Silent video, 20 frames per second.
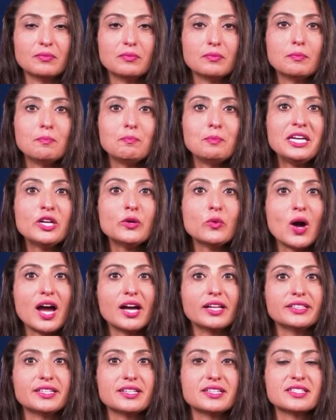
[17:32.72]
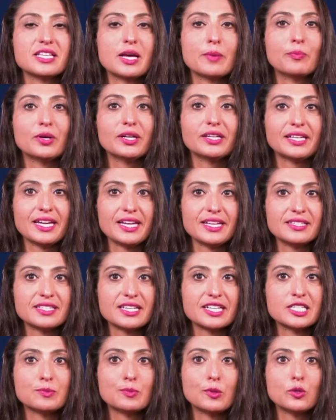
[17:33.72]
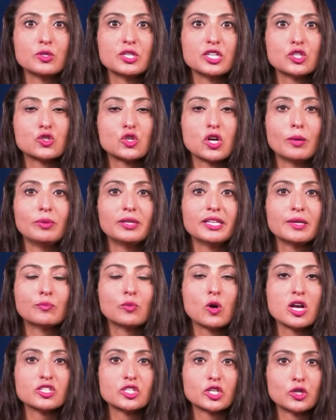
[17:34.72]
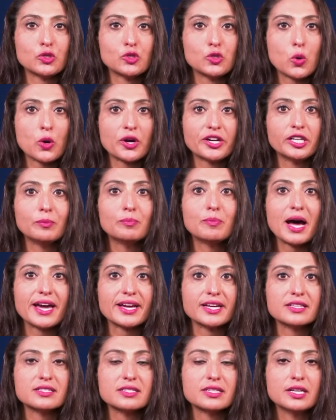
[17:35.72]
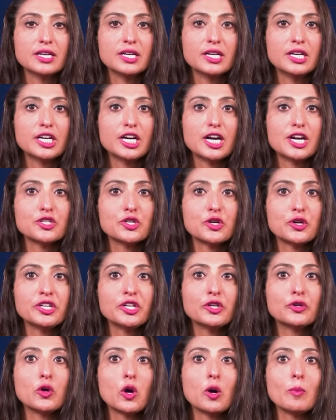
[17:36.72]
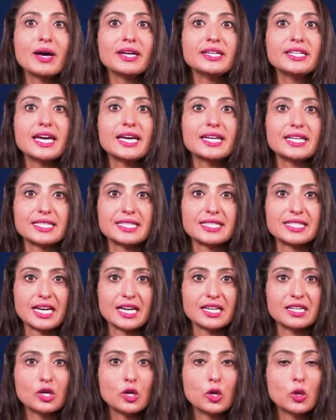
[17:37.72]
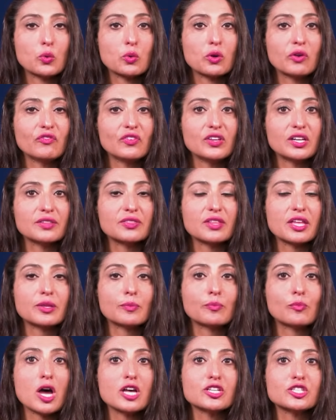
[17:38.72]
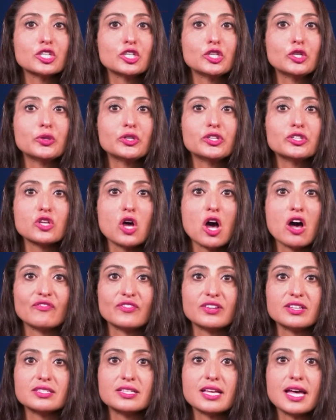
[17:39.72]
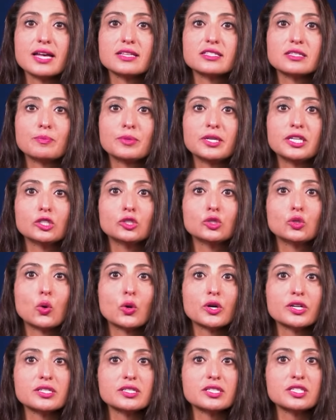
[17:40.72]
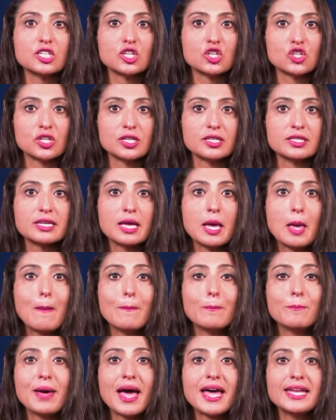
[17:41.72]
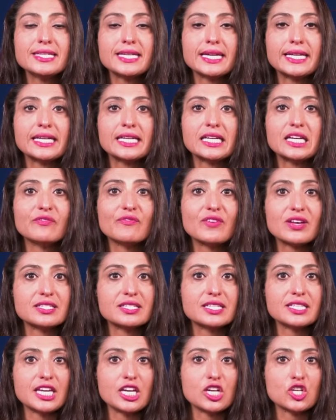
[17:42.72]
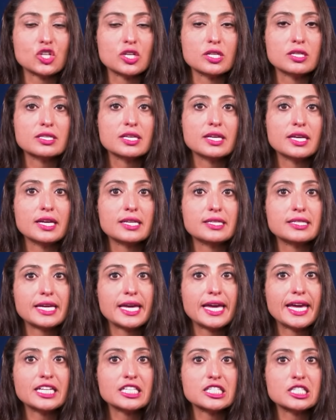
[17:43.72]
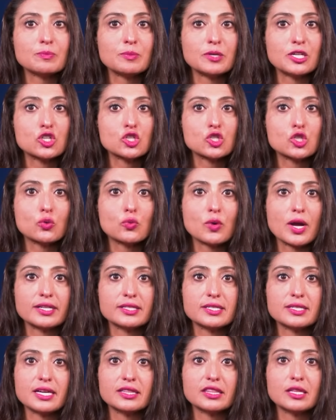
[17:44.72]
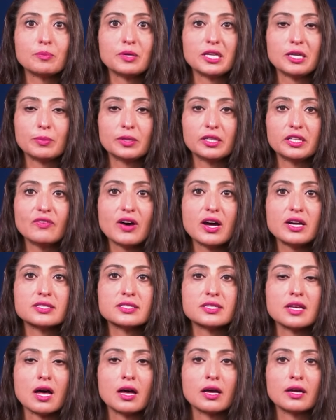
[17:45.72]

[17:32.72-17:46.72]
Meanwhile, in a separate case exposing troubling prosecutorial bias, attorney Roman Yerityan revealed that the prosecutor's office has appealed court decisions mandating investigations into hate speech directed at the people of Artsakh.